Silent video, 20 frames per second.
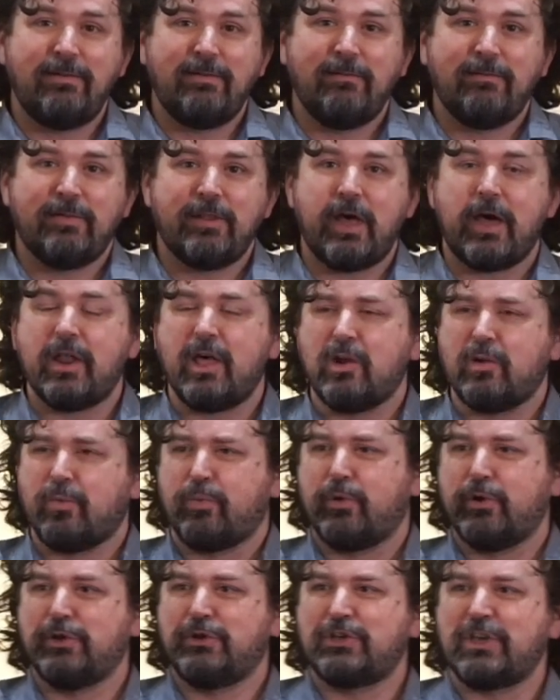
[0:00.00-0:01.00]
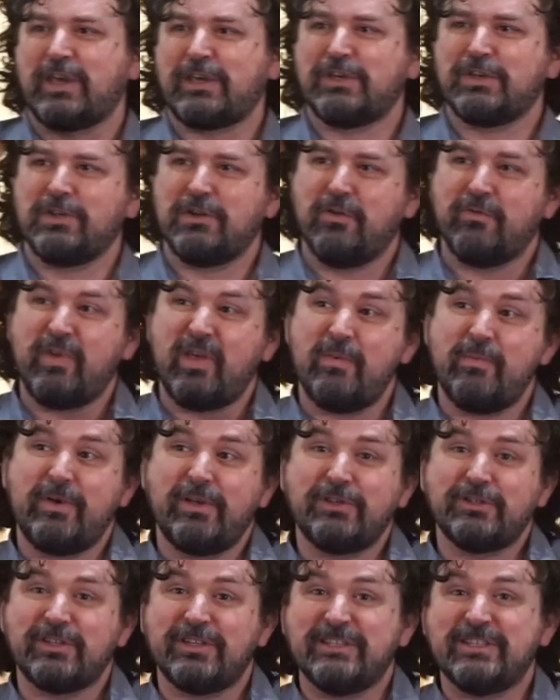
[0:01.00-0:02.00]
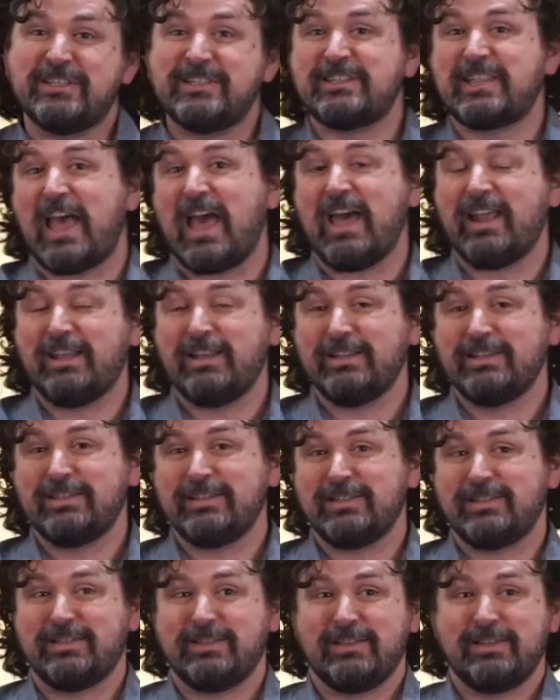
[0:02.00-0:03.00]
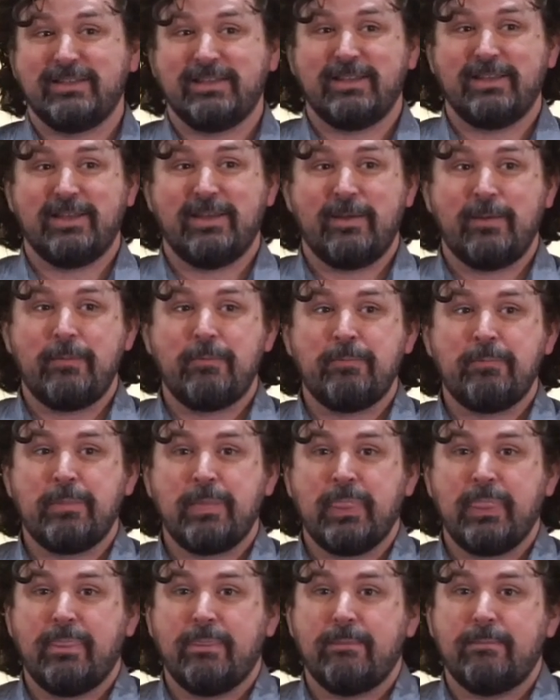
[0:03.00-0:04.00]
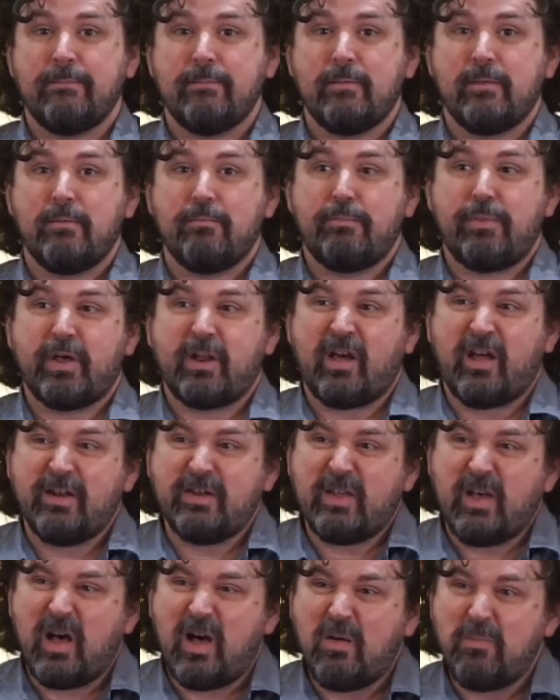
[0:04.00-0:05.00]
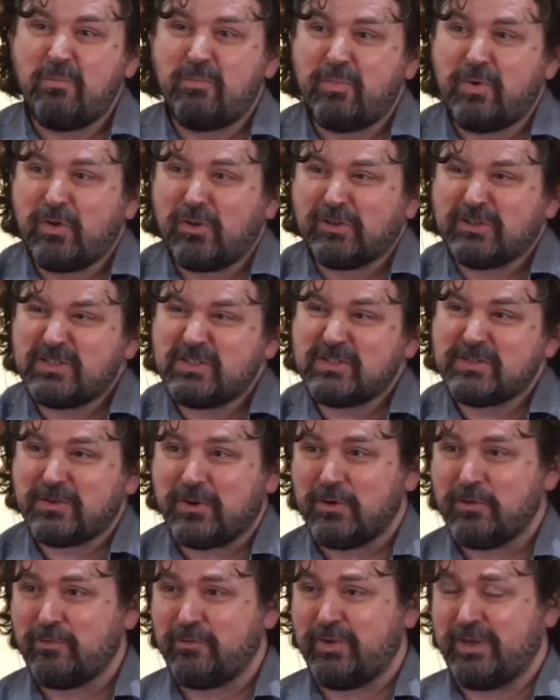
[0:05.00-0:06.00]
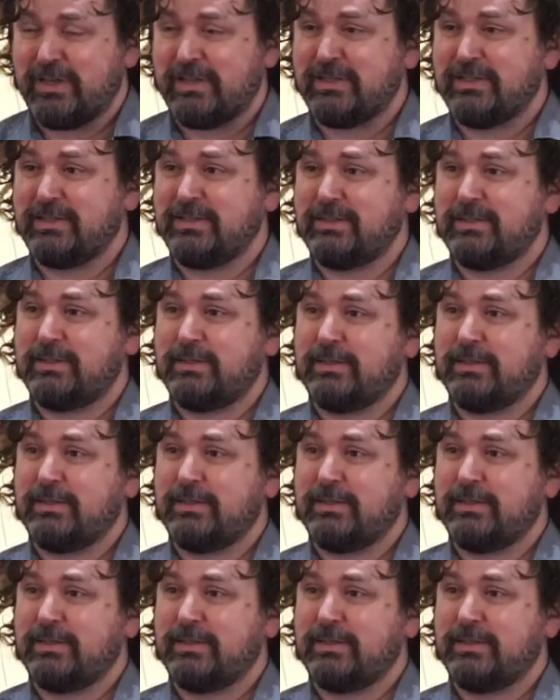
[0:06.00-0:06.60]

not on a projection of image and status, but on humble service